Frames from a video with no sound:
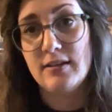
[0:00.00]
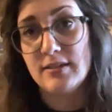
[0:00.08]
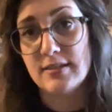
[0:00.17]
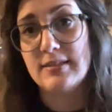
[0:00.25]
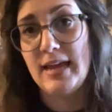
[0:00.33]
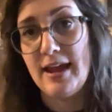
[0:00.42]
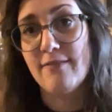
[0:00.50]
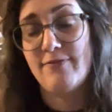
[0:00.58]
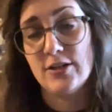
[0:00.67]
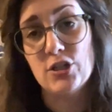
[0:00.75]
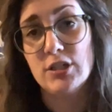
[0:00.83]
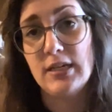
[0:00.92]
to say
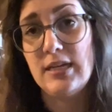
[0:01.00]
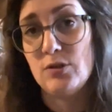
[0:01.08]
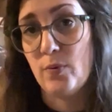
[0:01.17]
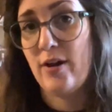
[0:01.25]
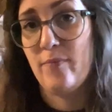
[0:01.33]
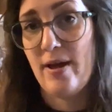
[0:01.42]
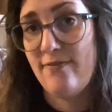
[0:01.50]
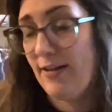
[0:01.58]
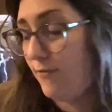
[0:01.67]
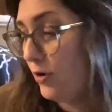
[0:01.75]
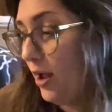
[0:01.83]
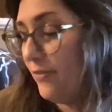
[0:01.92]
officially he's one of my
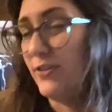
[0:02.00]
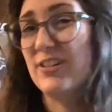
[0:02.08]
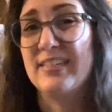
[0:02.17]
favorite authors,